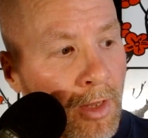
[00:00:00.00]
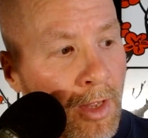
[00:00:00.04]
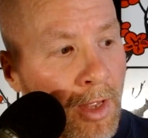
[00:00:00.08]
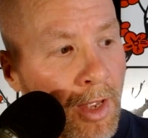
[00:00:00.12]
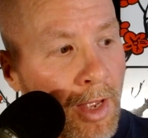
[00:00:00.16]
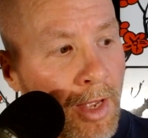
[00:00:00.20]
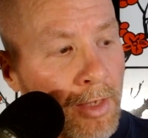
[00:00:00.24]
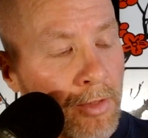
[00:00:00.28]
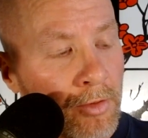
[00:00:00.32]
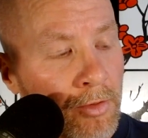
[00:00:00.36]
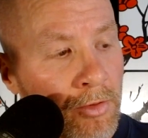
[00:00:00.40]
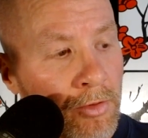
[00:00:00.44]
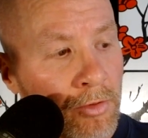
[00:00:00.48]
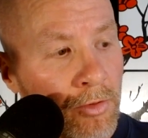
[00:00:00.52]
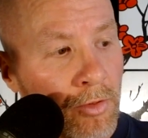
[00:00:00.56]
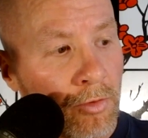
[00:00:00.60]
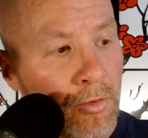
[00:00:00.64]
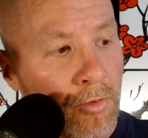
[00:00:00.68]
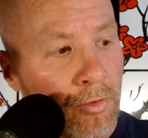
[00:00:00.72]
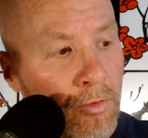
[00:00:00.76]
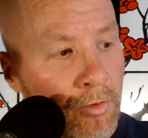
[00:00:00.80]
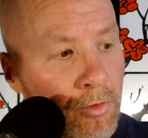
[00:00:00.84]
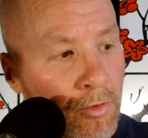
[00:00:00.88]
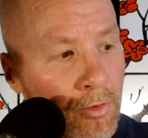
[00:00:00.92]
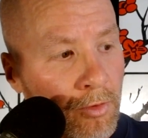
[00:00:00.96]
And
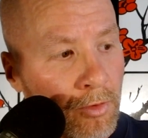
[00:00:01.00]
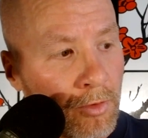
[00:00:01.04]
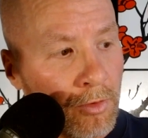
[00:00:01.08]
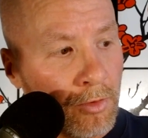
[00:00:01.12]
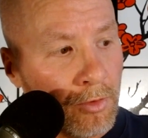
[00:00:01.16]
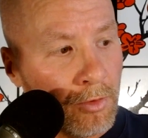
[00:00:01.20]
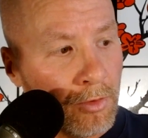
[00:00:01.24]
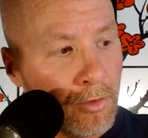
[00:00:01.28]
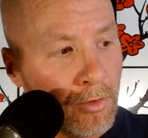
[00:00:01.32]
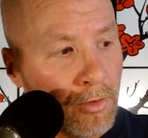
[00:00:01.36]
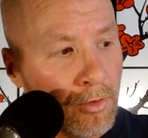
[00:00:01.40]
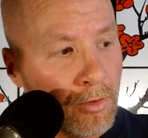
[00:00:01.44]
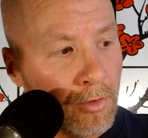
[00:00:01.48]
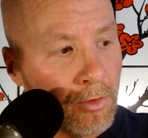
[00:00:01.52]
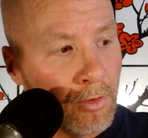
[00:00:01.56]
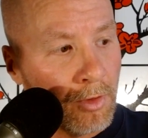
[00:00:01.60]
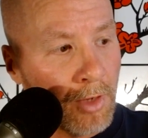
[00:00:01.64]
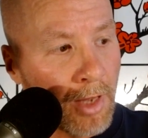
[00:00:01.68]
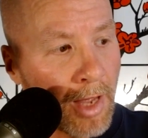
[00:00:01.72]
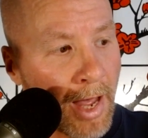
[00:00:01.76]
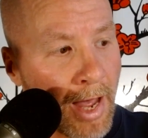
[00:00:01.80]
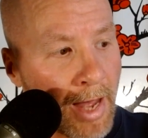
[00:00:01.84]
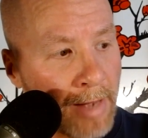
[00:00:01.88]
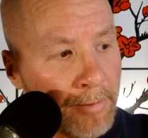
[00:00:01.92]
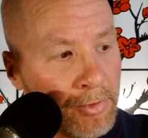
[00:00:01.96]
so
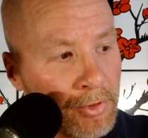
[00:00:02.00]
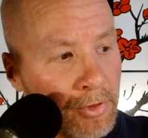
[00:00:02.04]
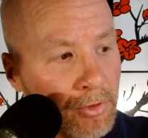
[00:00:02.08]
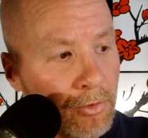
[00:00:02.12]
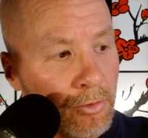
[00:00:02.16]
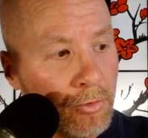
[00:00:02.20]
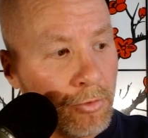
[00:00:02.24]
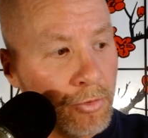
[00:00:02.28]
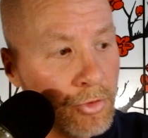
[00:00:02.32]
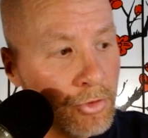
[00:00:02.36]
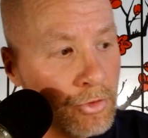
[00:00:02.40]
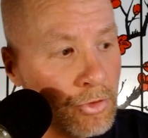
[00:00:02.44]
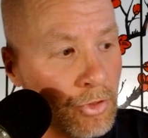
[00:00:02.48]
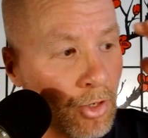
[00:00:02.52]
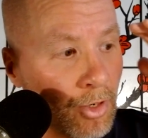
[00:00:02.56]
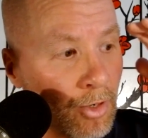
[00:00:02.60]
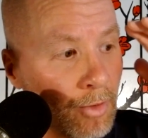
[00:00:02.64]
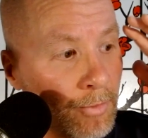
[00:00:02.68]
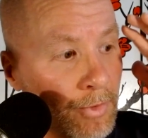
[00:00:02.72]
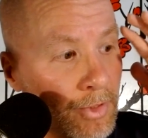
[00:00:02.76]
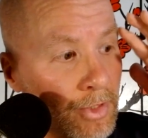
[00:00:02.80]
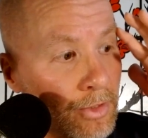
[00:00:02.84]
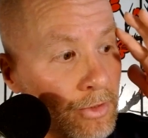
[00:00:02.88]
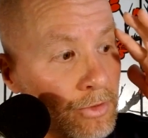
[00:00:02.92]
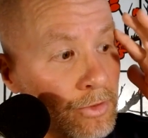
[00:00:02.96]
absolute
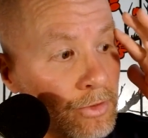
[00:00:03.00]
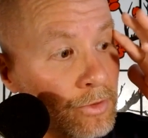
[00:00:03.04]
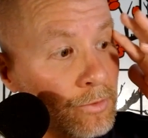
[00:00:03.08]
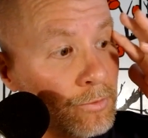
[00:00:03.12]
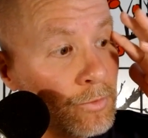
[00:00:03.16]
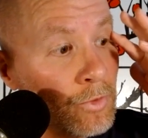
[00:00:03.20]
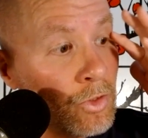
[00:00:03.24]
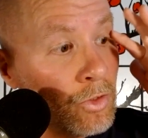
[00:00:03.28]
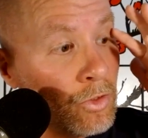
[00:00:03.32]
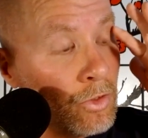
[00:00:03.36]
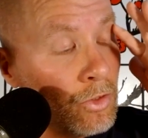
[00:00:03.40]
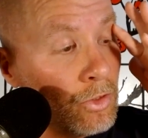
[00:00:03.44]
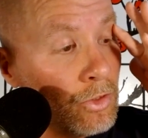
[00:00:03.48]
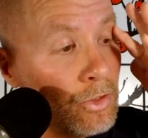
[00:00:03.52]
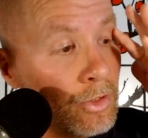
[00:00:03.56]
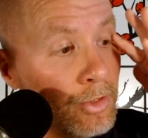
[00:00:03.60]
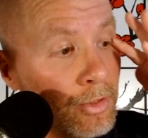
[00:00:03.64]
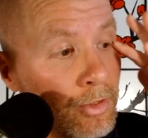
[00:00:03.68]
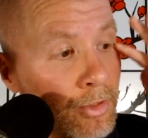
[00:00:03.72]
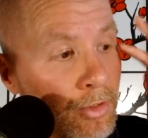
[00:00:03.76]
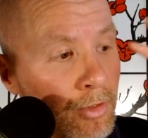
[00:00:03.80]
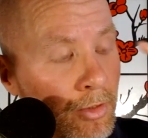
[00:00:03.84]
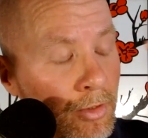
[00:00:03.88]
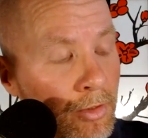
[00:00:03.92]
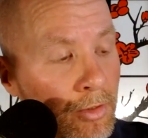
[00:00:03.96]
determinism
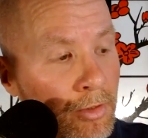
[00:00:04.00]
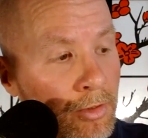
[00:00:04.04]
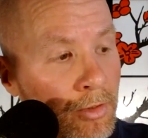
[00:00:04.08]
could